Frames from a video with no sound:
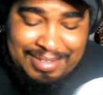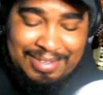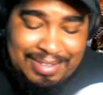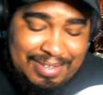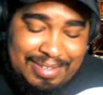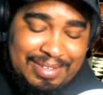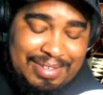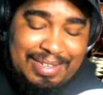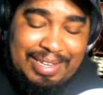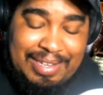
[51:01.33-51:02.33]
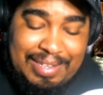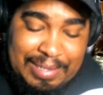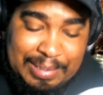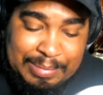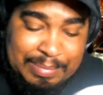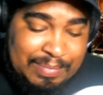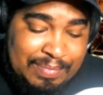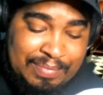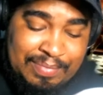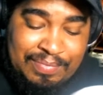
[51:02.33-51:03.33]

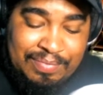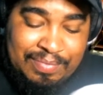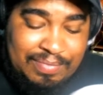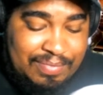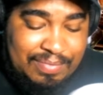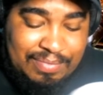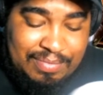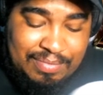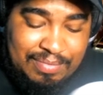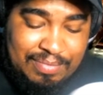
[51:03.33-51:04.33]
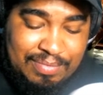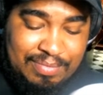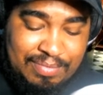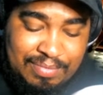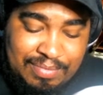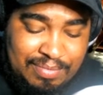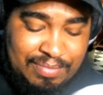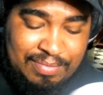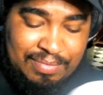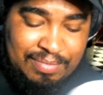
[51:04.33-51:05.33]

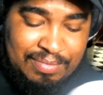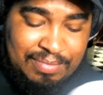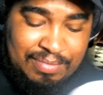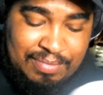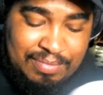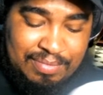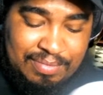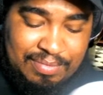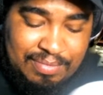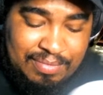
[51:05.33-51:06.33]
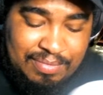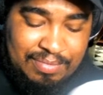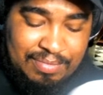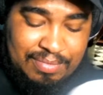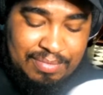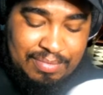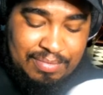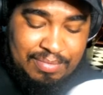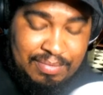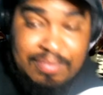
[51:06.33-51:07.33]

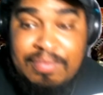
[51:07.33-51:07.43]
(no one is talking)